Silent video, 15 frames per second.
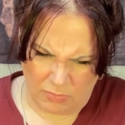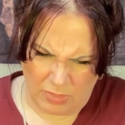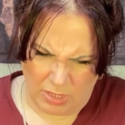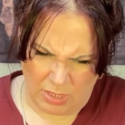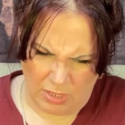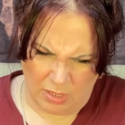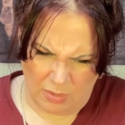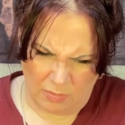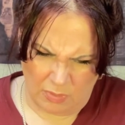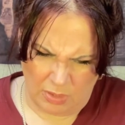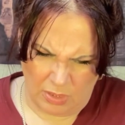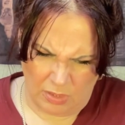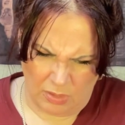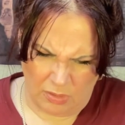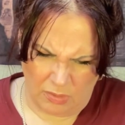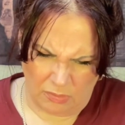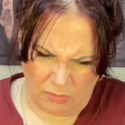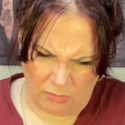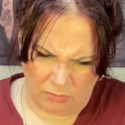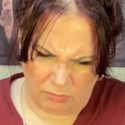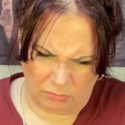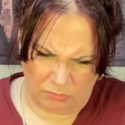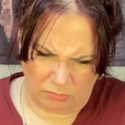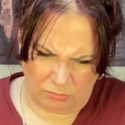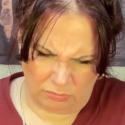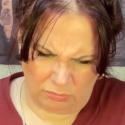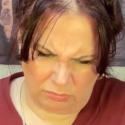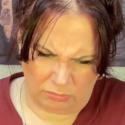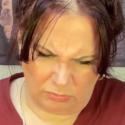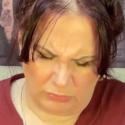No,
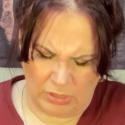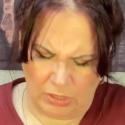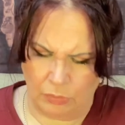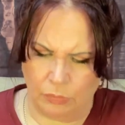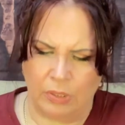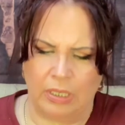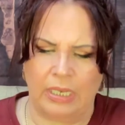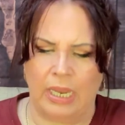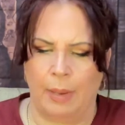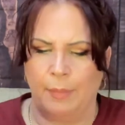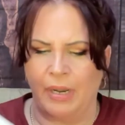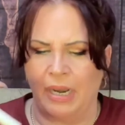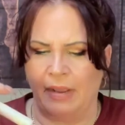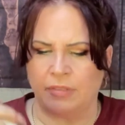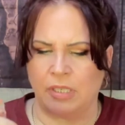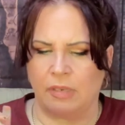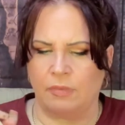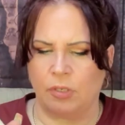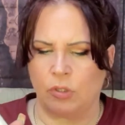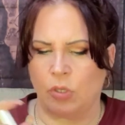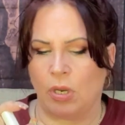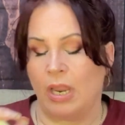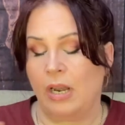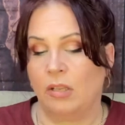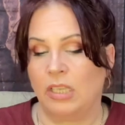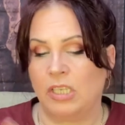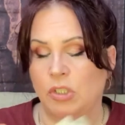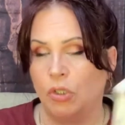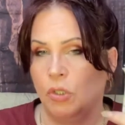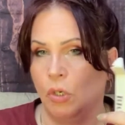not really. I'm going to have to give it a try and I'll
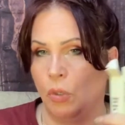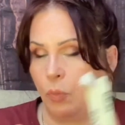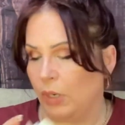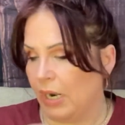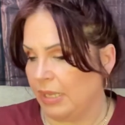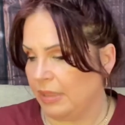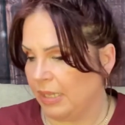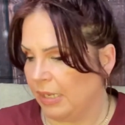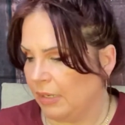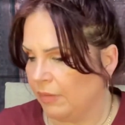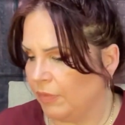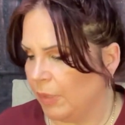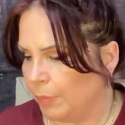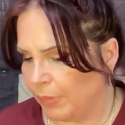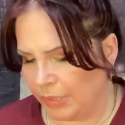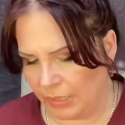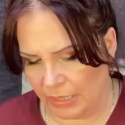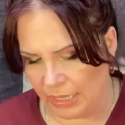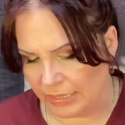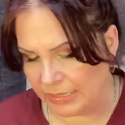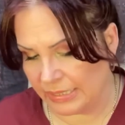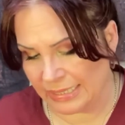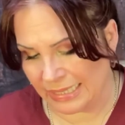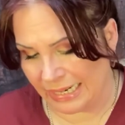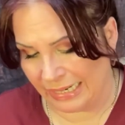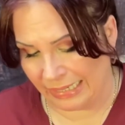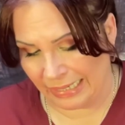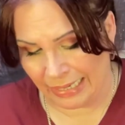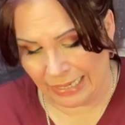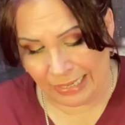let you know what I think of it. But since I
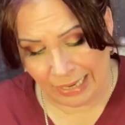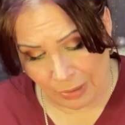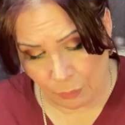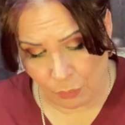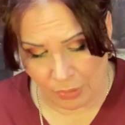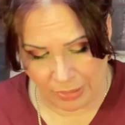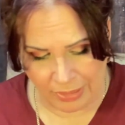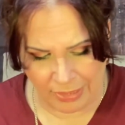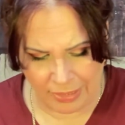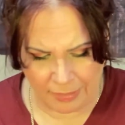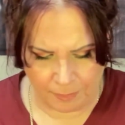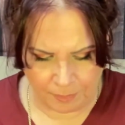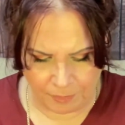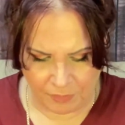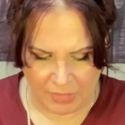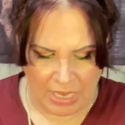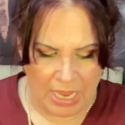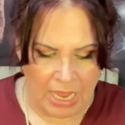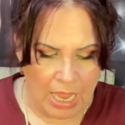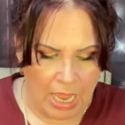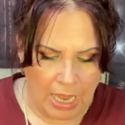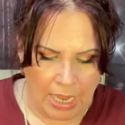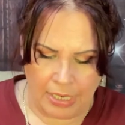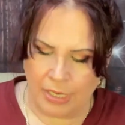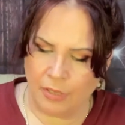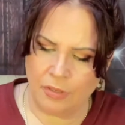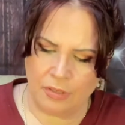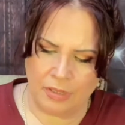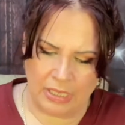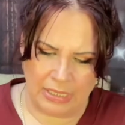didn't get it, I wanted it.
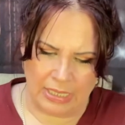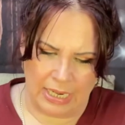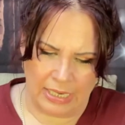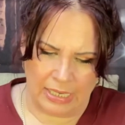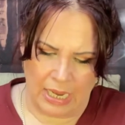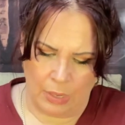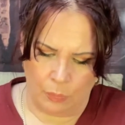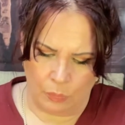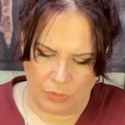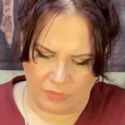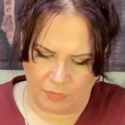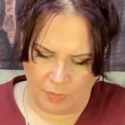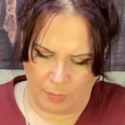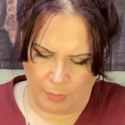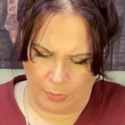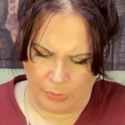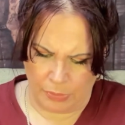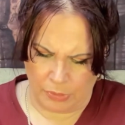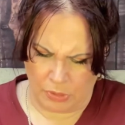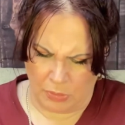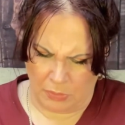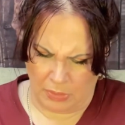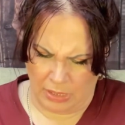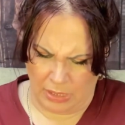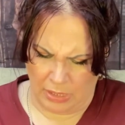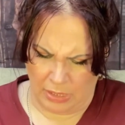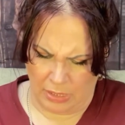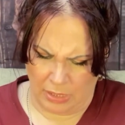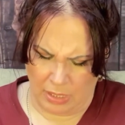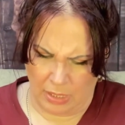Another thing that I got was from Persona.